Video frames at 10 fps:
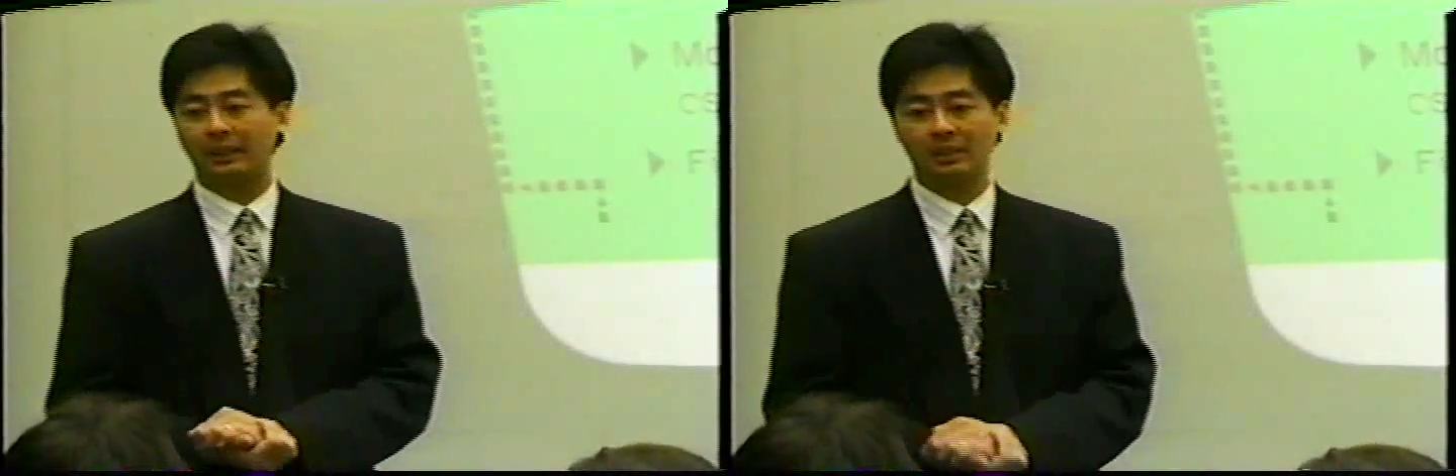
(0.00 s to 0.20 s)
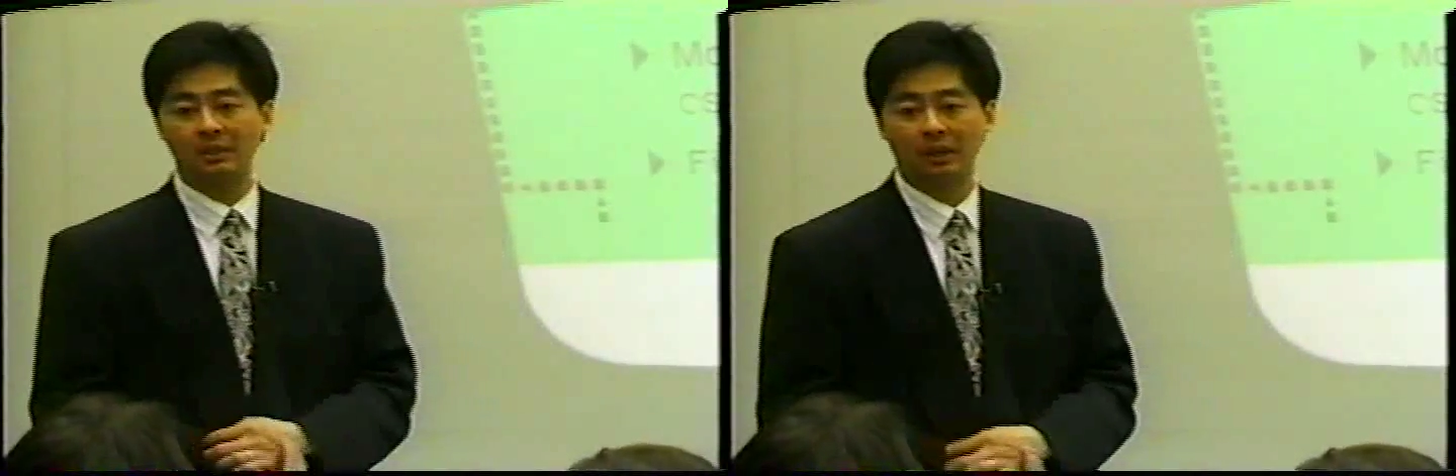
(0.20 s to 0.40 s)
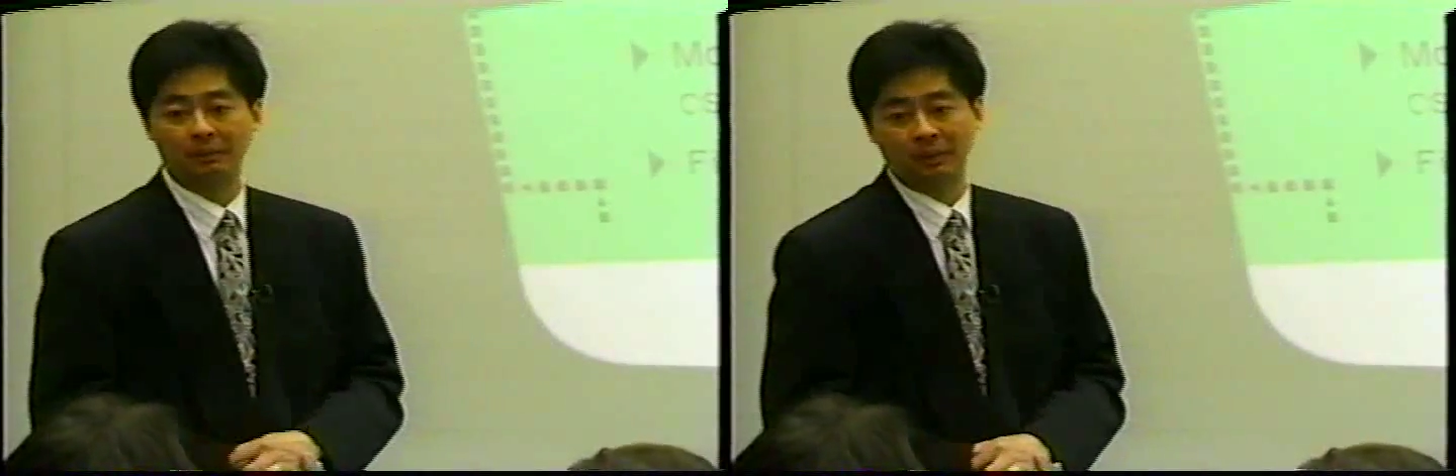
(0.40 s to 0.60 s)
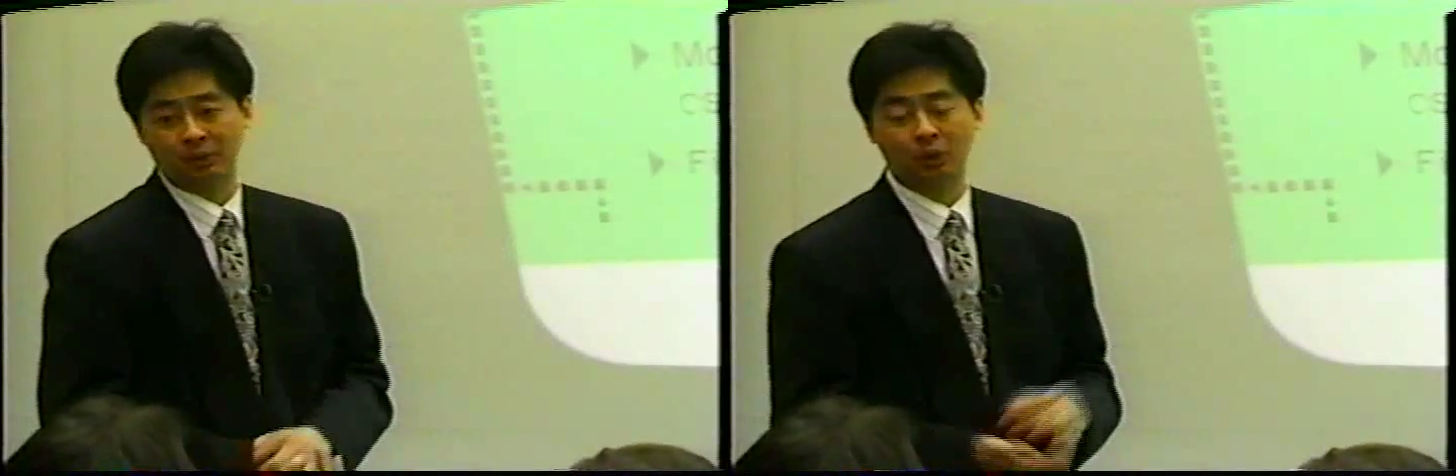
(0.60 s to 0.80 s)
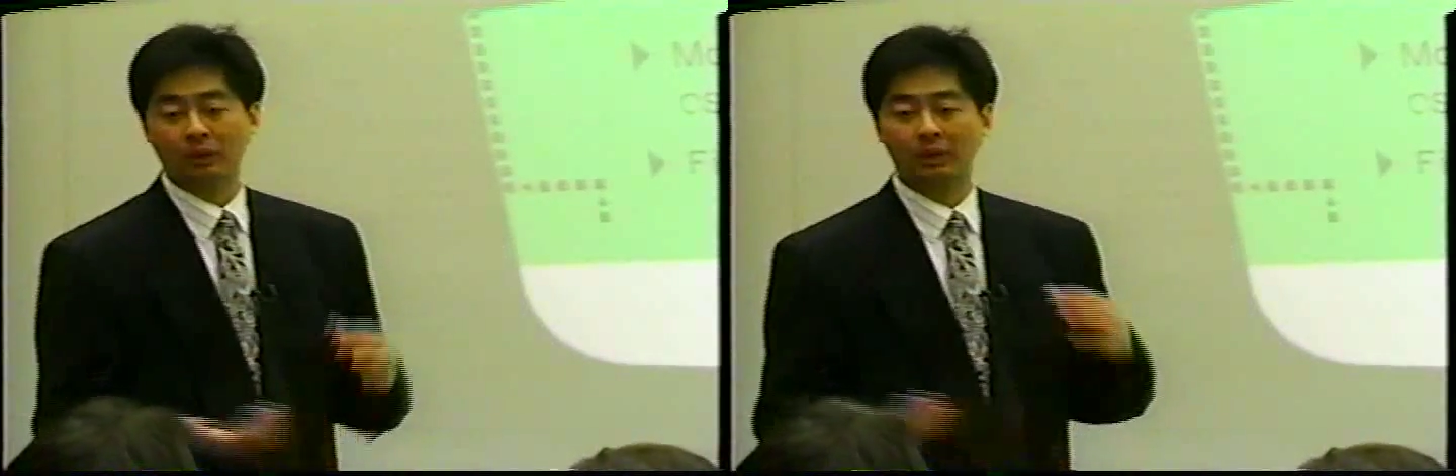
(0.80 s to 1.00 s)
that's not
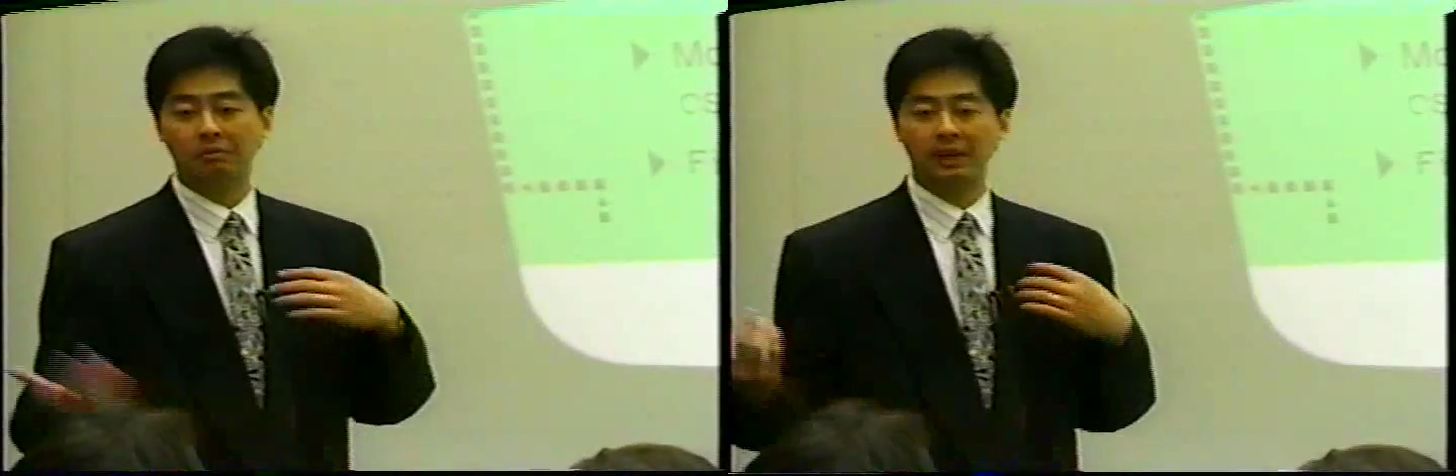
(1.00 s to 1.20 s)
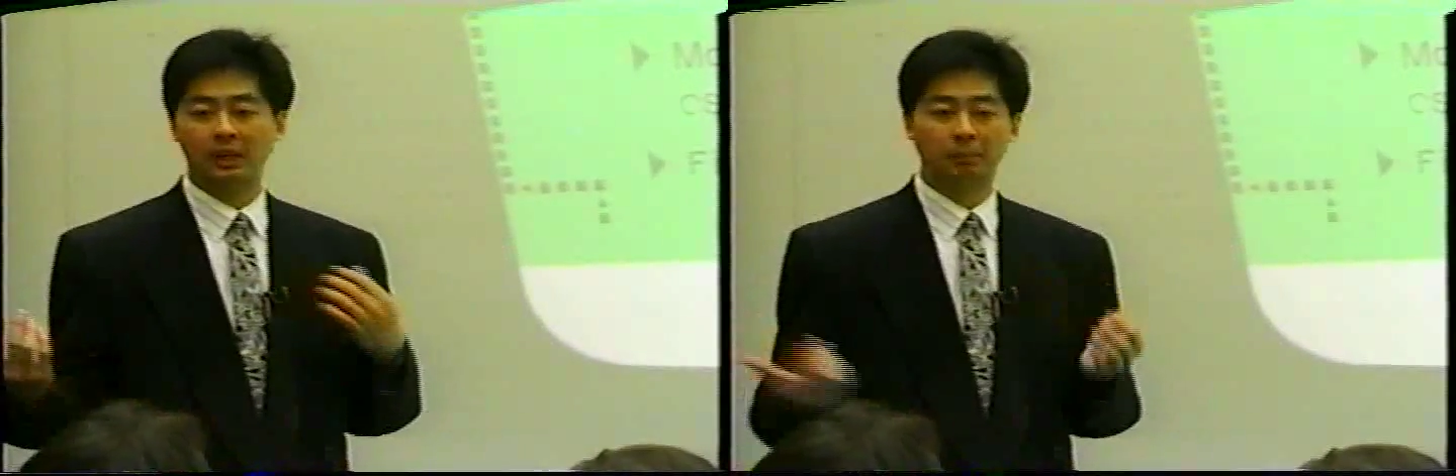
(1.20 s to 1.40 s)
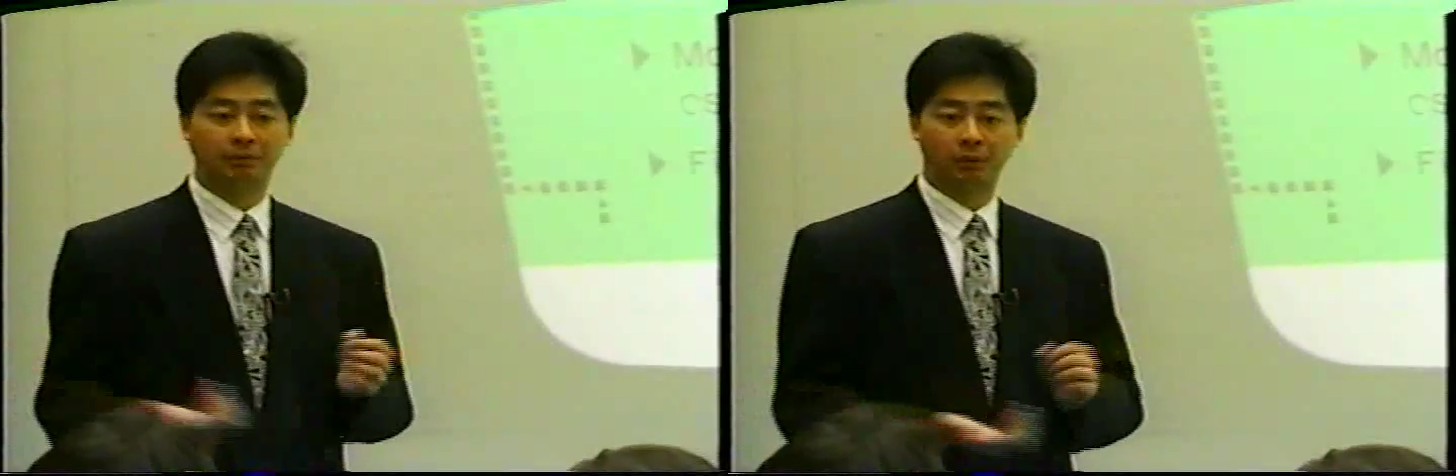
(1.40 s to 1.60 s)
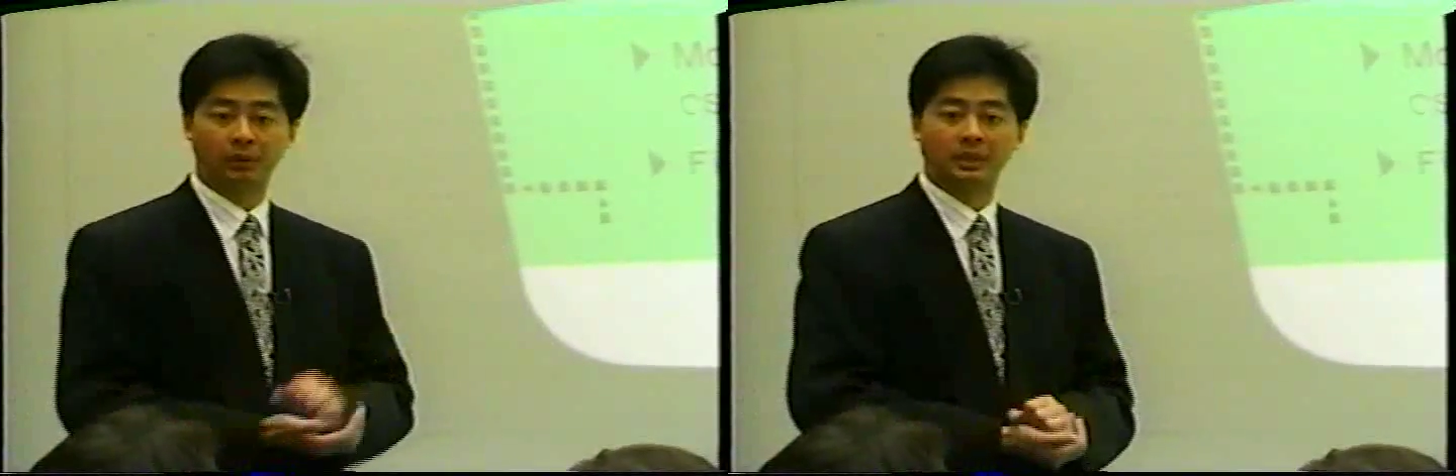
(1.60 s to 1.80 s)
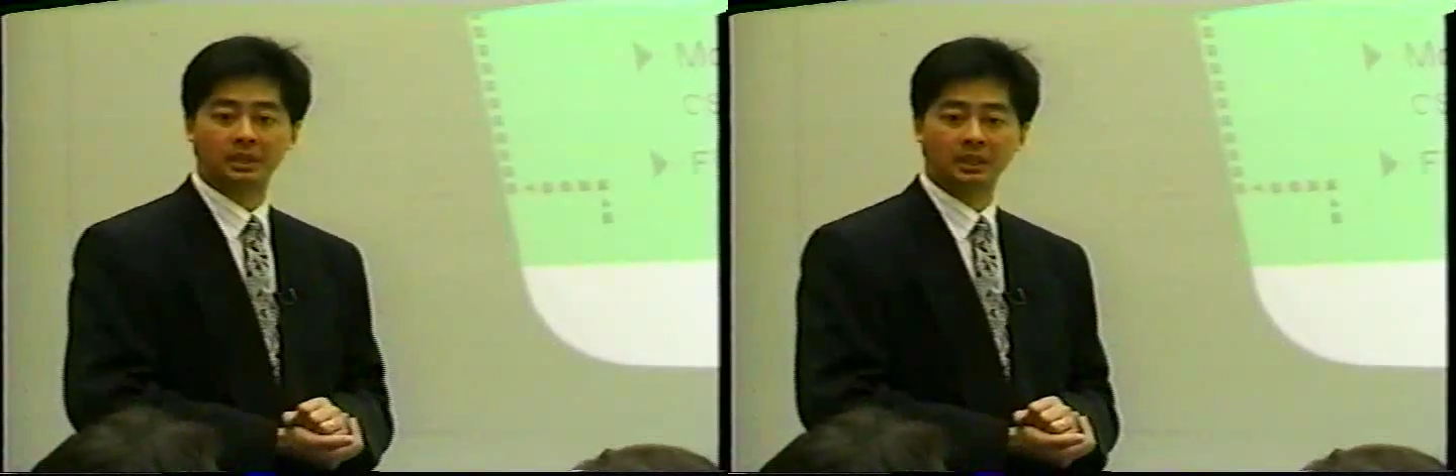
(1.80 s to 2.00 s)
currently available for this